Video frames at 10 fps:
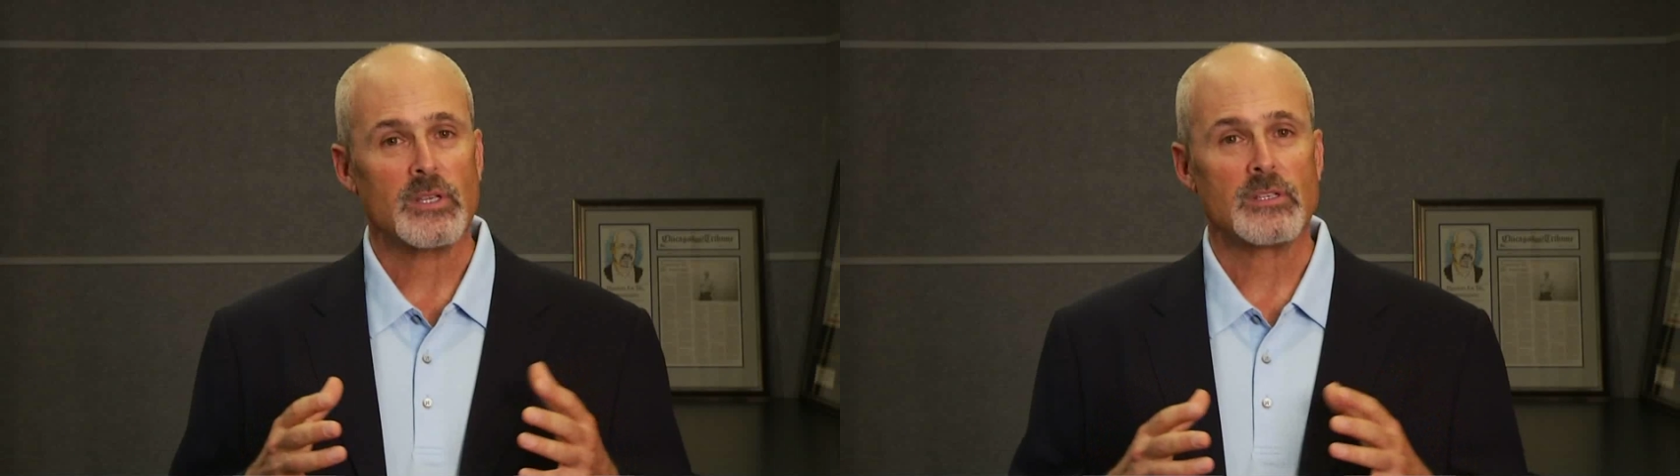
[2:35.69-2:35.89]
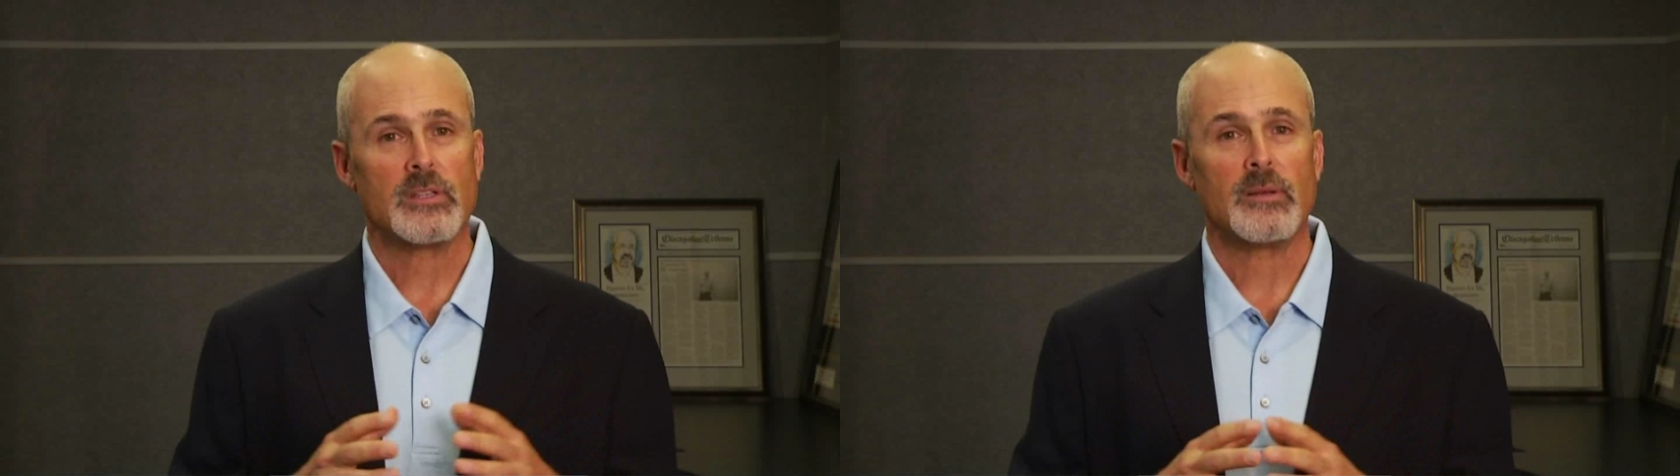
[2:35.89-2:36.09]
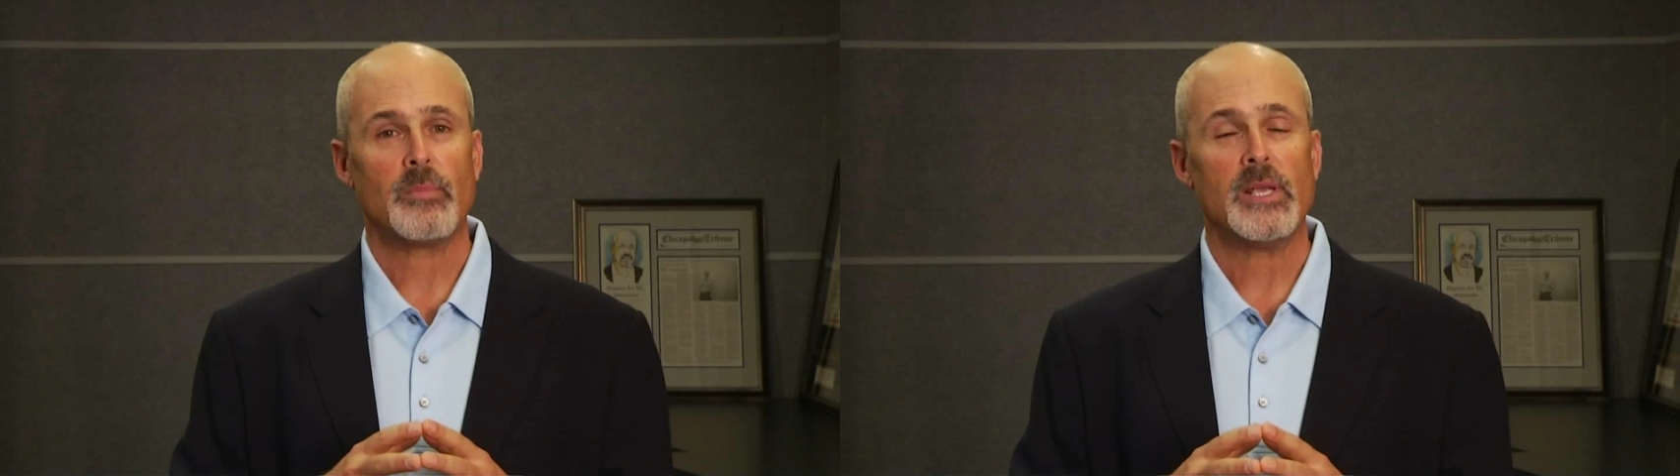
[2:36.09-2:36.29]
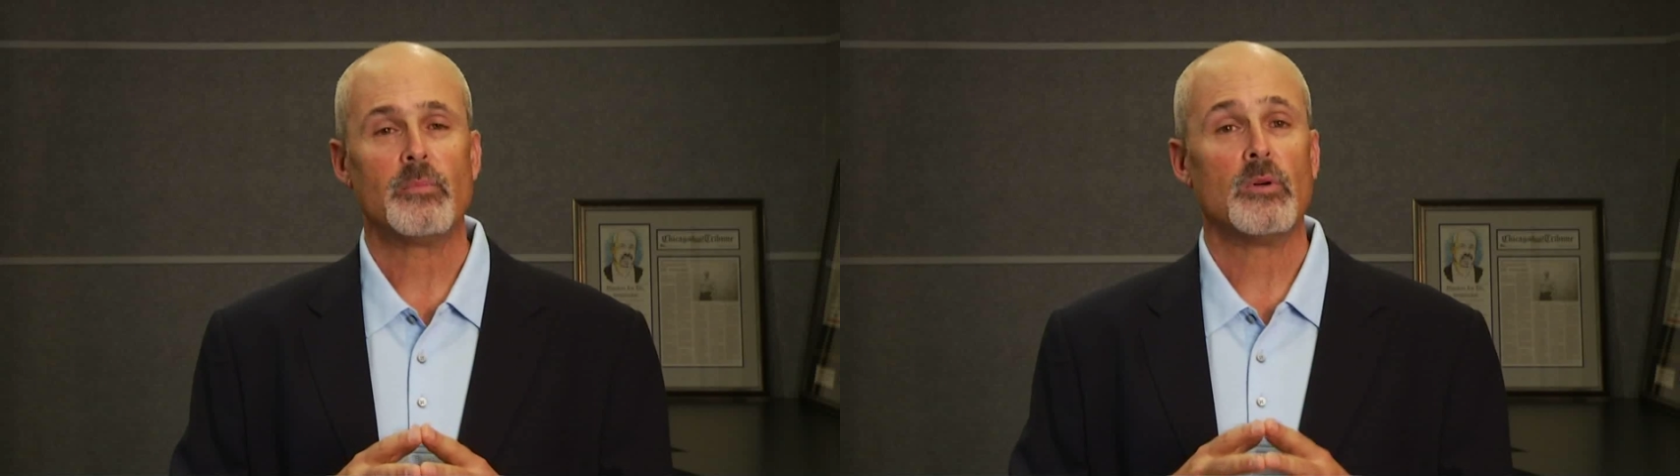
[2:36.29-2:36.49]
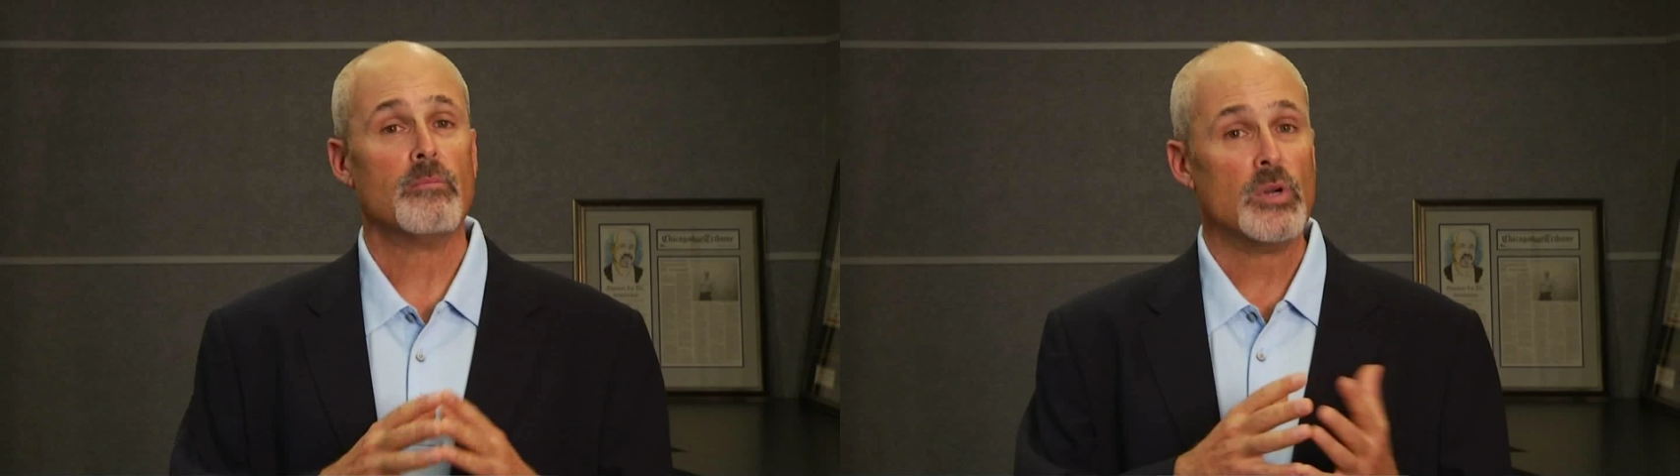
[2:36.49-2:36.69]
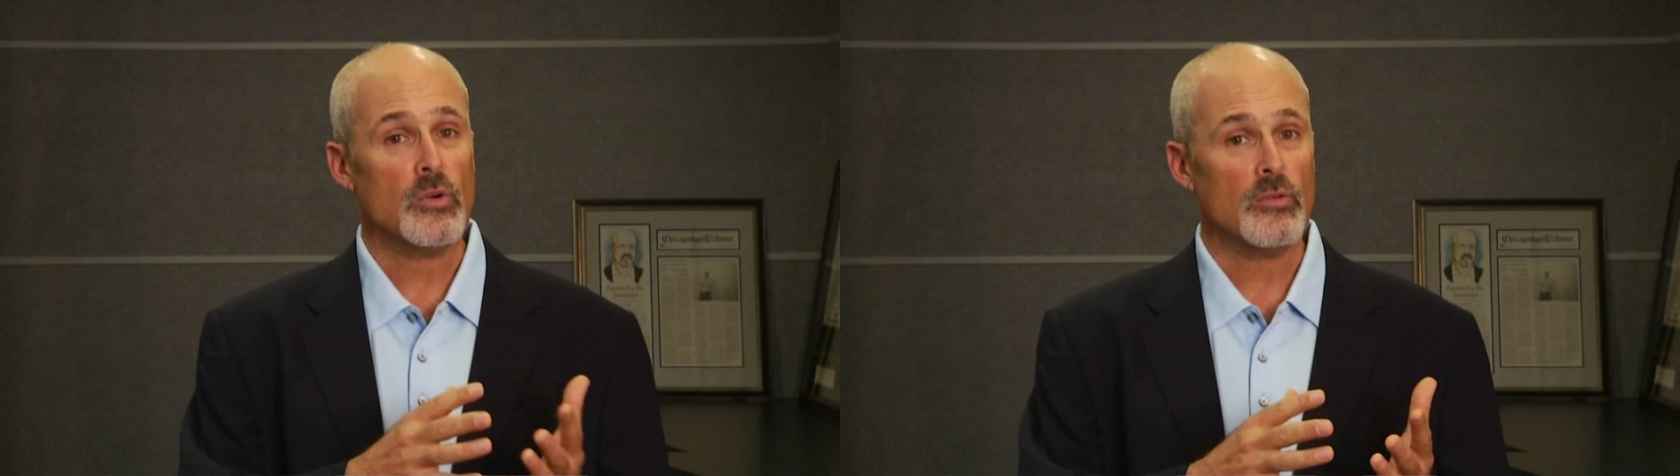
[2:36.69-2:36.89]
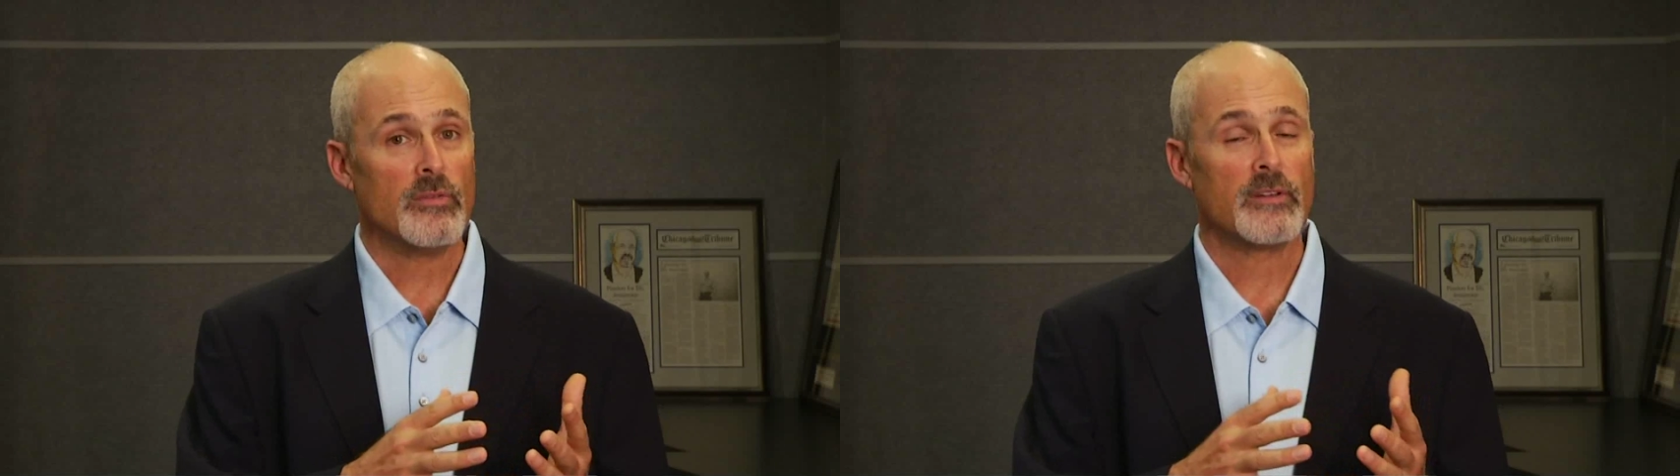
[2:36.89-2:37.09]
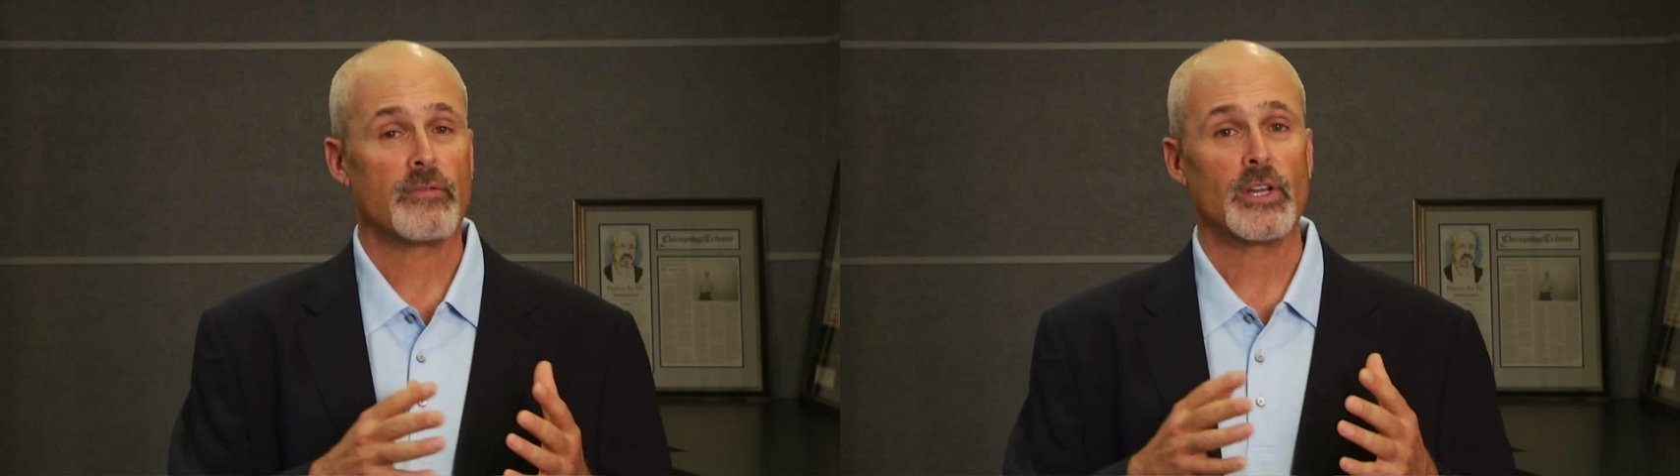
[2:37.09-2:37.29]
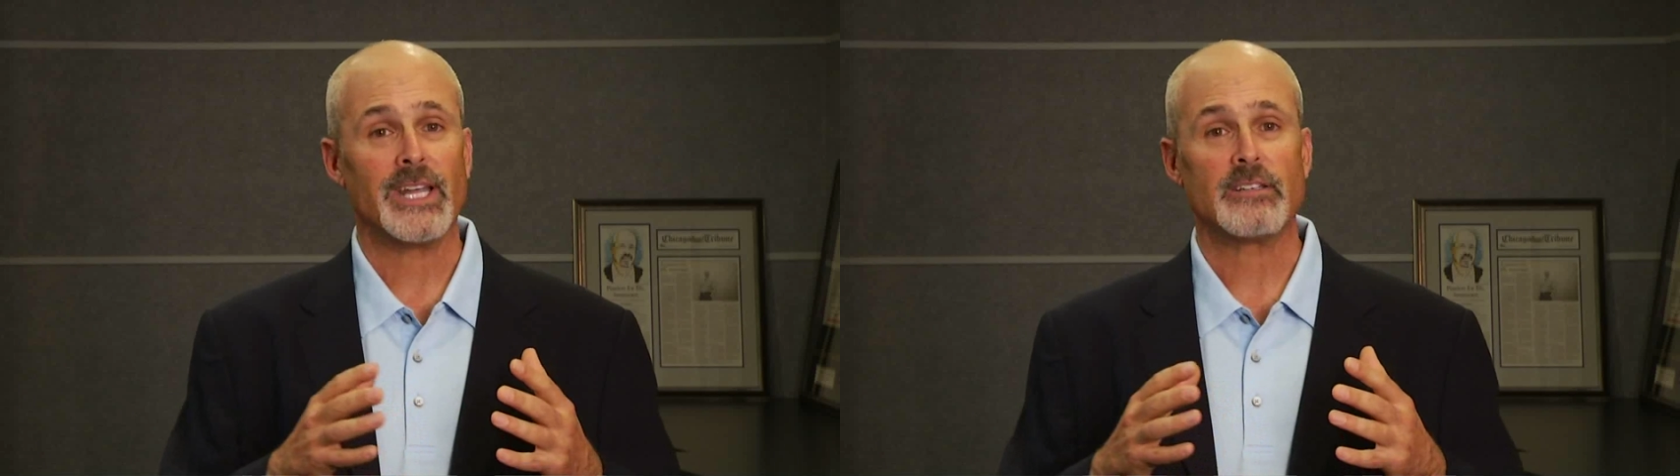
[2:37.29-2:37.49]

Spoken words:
is that people move and forget